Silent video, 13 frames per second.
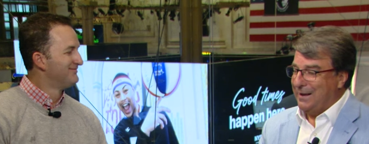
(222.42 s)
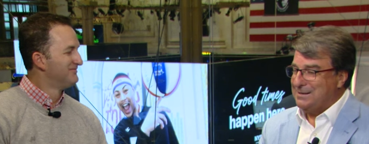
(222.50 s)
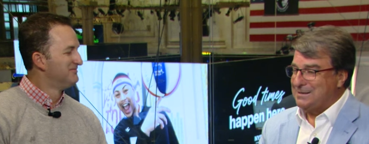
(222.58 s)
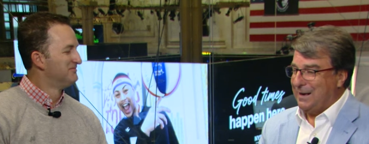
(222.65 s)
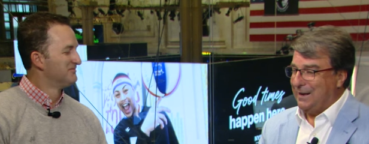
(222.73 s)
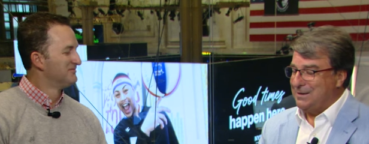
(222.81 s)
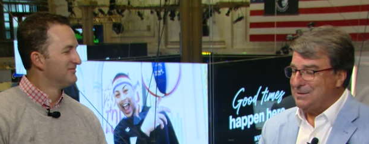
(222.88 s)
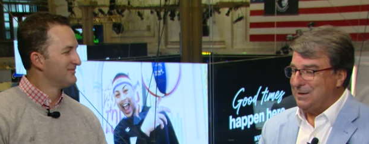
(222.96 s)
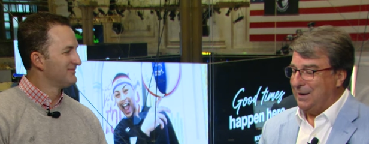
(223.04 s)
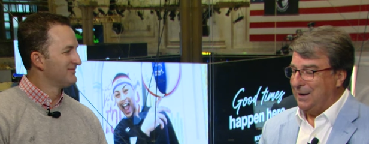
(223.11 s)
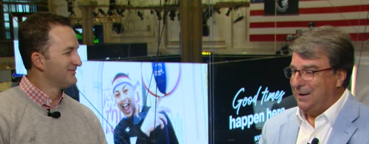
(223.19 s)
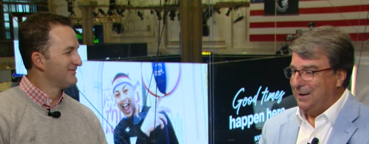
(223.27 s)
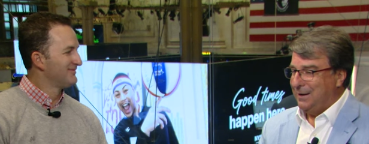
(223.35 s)
Speaker 1: as, as,
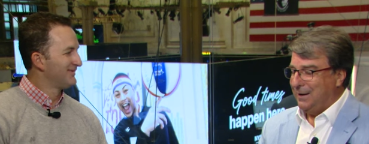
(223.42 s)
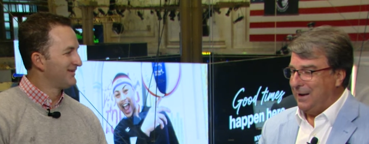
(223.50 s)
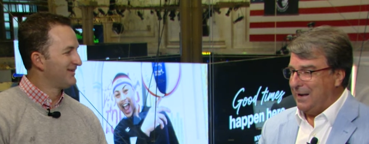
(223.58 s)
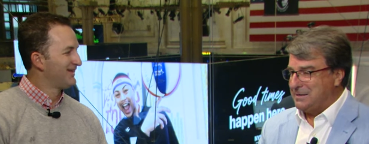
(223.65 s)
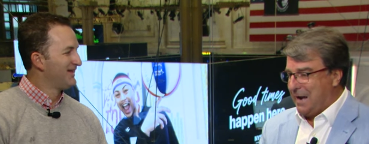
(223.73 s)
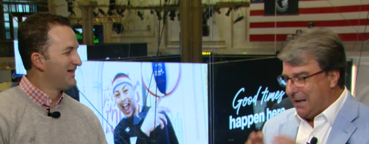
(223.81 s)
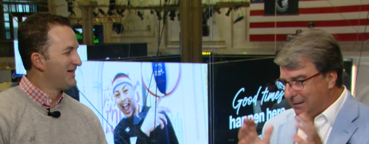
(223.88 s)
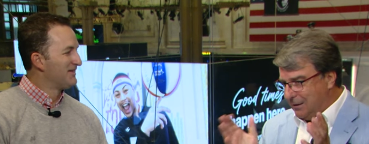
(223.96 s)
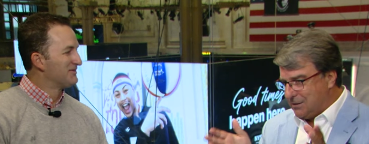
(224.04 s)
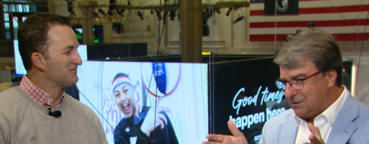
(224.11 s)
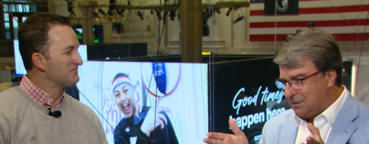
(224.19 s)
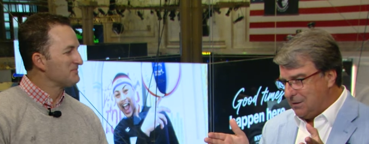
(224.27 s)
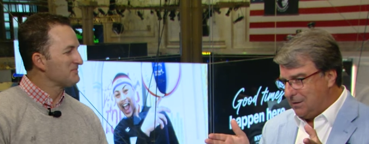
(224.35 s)
uh, as
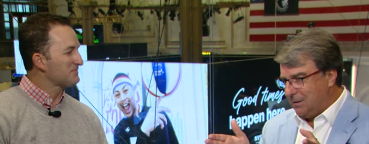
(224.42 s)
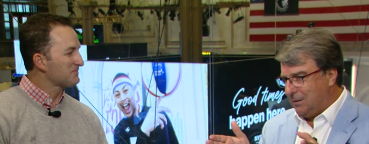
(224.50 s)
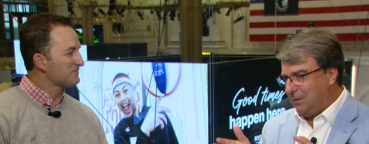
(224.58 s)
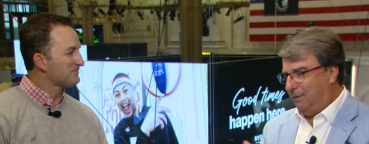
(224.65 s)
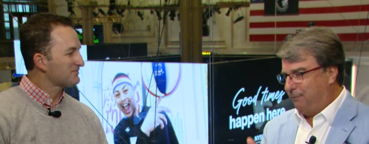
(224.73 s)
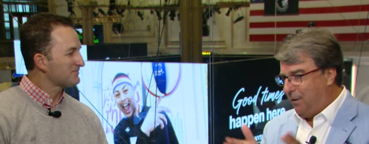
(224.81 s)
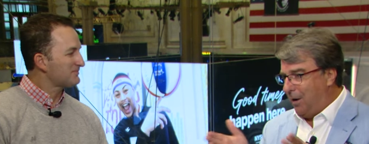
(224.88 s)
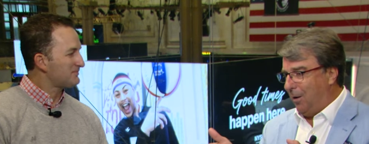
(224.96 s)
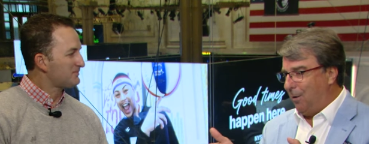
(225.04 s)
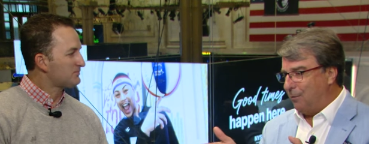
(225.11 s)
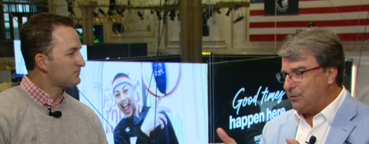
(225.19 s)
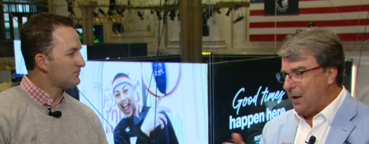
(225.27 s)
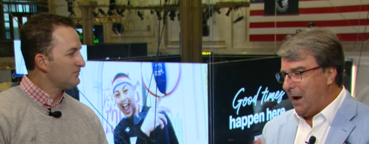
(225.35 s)
Atlas
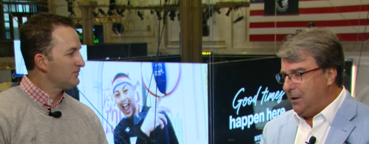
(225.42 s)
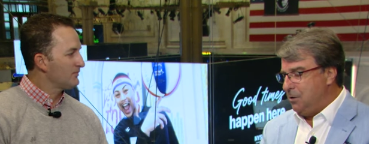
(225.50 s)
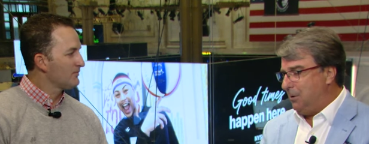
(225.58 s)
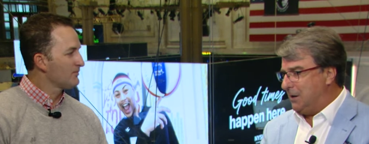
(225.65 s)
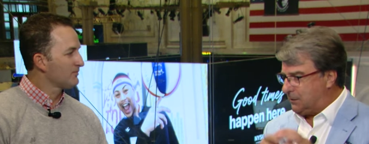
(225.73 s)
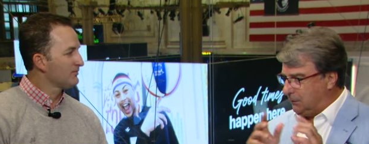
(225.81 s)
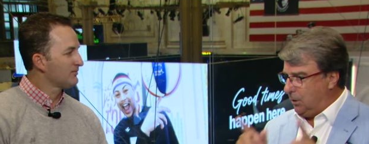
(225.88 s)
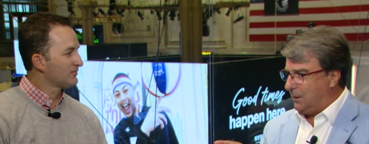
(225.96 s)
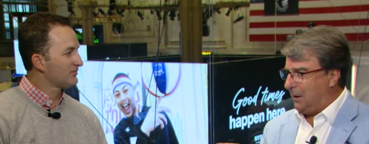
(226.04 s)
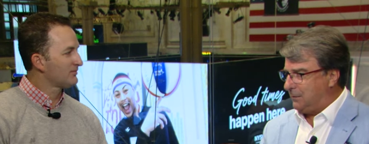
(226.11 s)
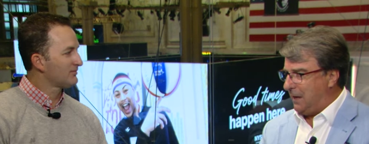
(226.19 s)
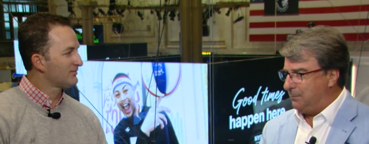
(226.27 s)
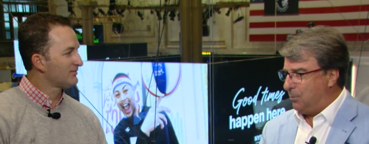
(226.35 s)
evolves, how do you guys look
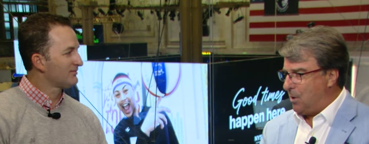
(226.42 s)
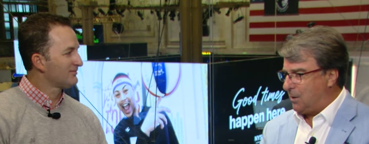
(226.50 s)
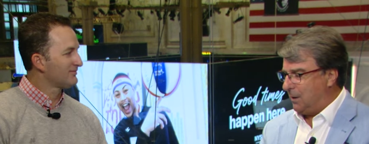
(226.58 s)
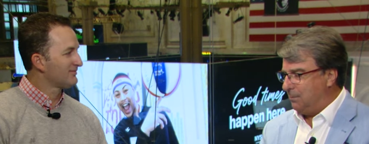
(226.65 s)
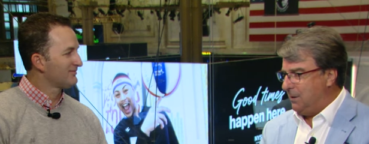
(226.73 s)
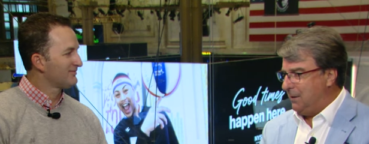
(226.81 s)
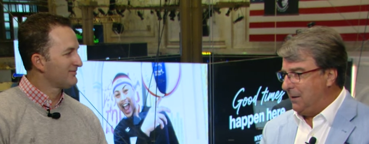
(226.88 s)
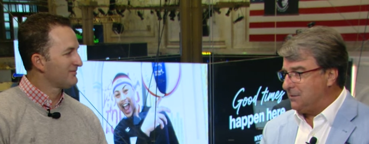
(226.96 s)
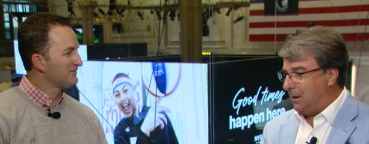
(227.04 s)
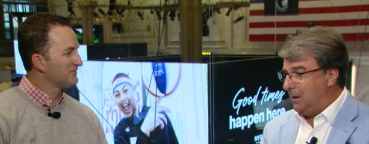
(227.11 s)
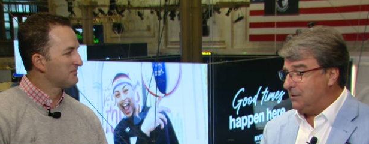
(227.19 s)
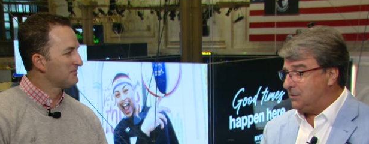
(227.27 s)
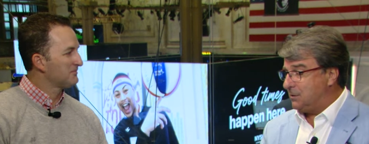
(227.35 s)
at that market? I mean, it's,
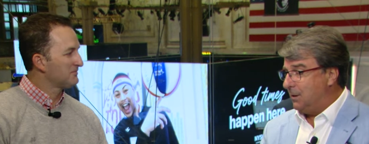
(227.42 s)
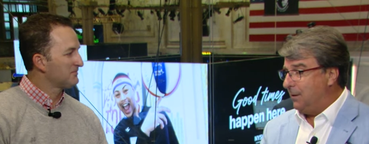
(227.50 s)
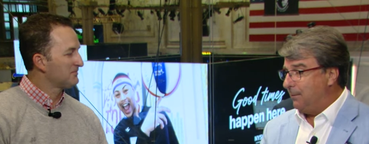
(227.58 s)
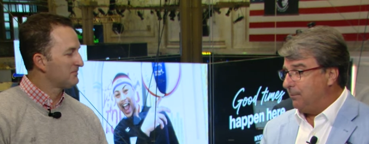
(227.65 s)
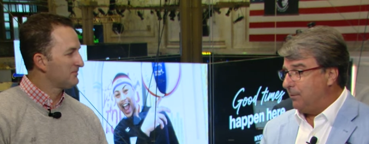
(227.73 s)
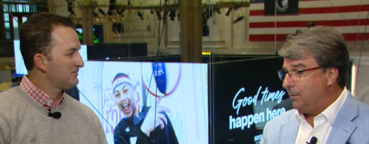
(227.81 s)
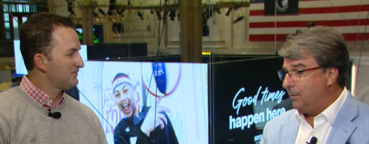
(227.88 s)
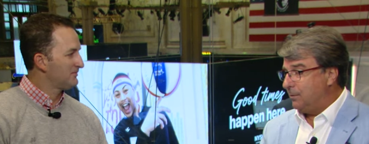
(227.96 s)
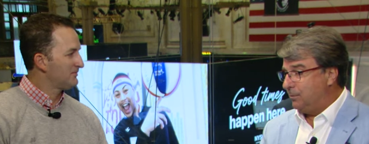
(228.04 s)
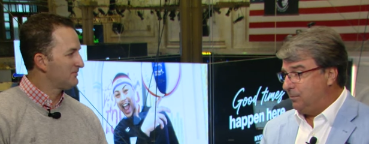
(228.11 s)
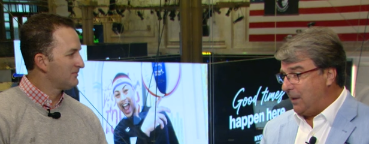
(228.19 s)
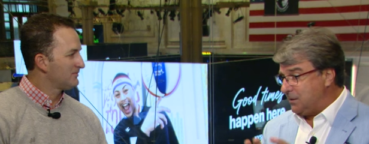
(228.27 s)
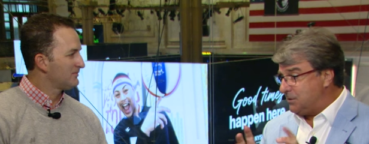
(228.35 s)
it's
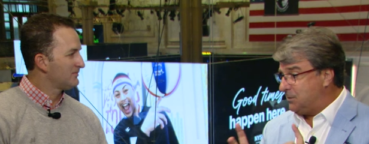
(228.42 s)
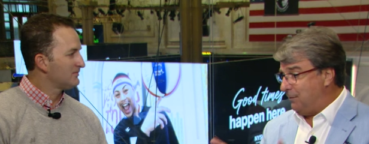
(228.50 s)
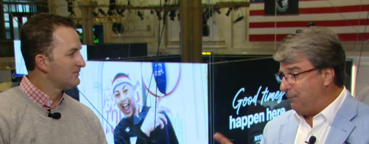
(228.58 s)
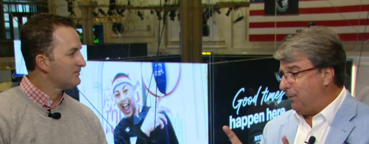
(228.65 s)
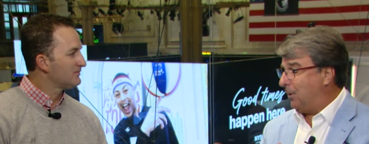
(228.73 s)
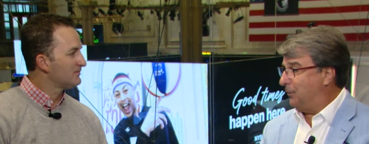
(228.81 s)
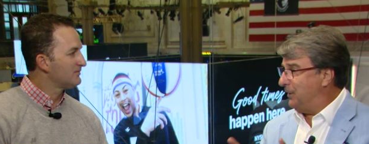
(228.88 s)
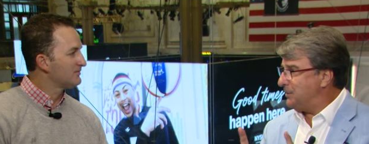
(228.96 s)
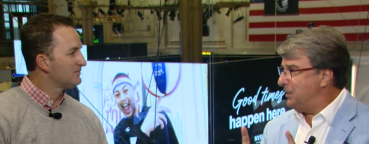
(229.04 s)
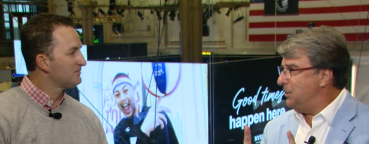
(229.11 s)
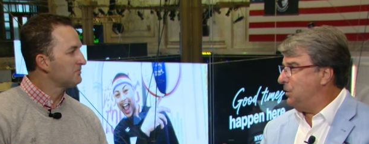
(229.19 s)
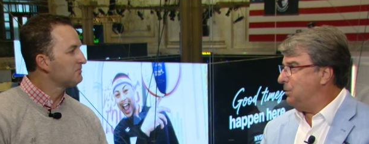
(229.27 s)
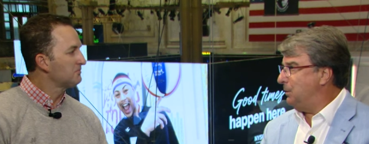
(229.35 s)
that's difficult. That's a
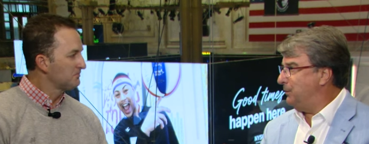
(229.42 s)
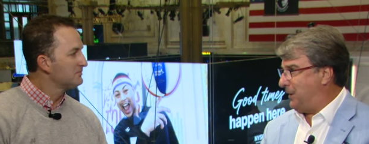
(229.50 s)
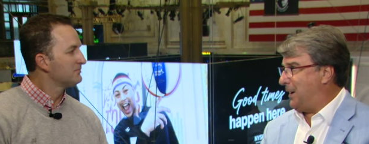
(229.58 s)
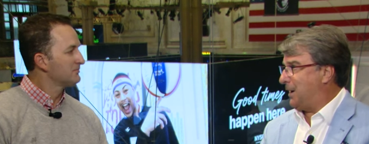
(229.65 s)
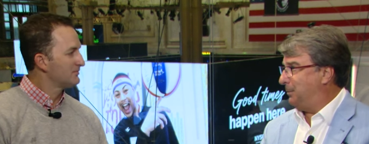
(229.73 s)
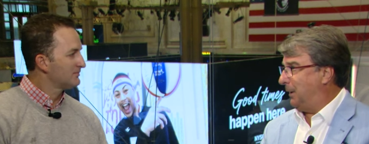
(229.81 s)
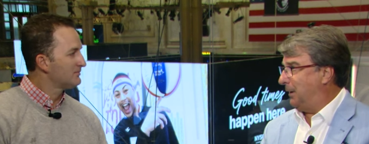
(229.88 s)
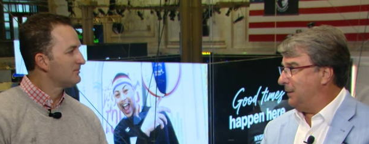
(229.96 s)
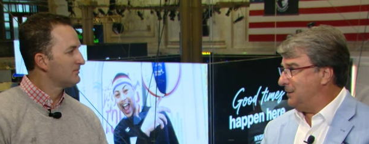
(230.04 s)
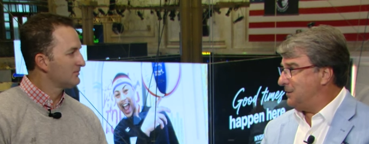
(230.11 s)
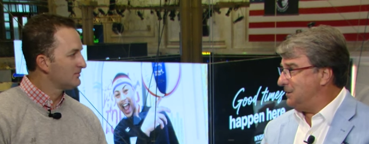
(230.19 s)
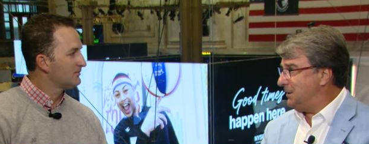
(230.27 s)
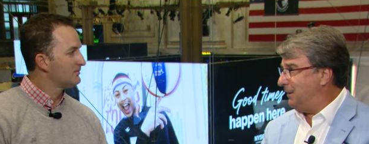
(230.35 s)
new environment.
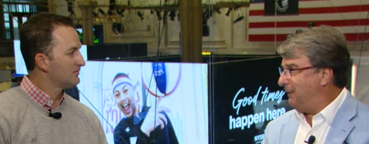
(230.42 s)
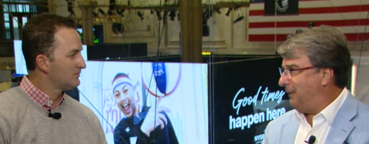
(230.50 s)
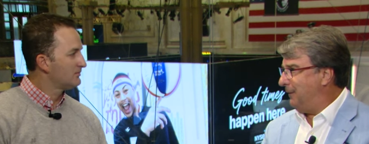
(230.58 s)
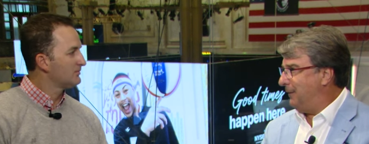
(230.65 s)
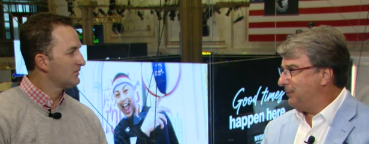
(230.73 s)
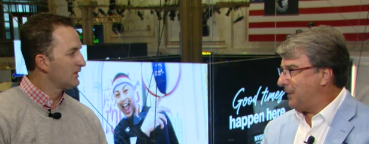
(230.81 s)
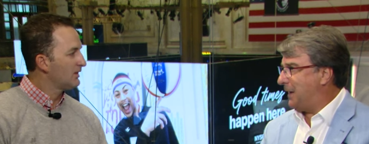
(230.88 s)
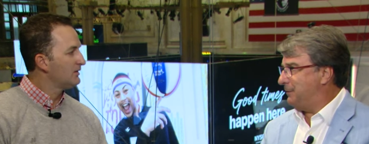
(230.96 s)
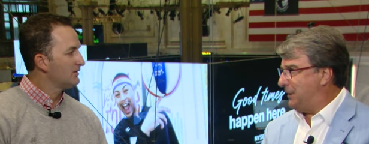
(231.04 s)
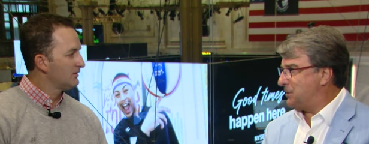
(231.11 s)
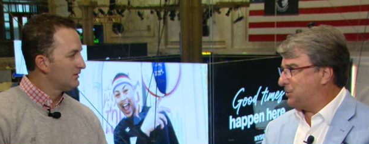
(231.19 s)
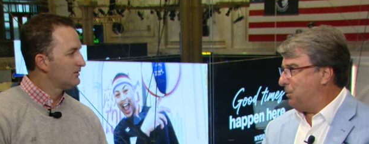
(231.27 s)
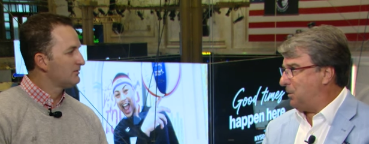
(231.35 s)
This is a kind of a
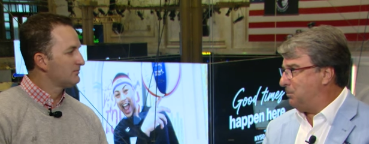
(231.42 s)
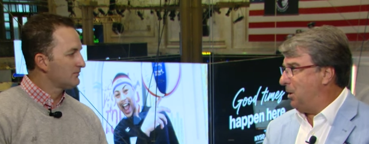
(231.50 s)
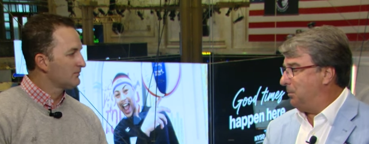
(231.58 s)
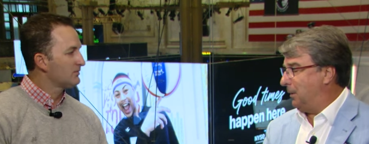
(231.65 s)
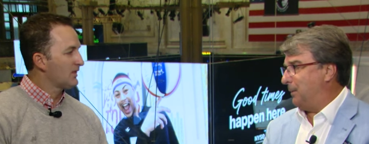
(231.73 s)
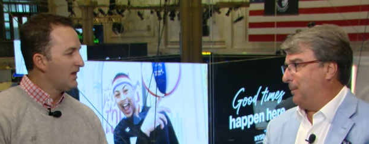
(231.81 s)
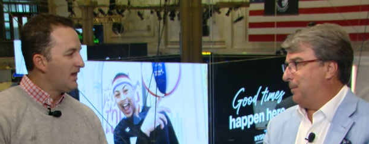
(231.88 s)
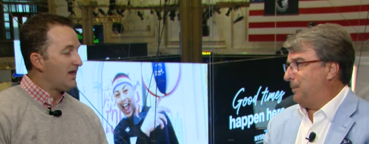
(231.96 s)
historic moment.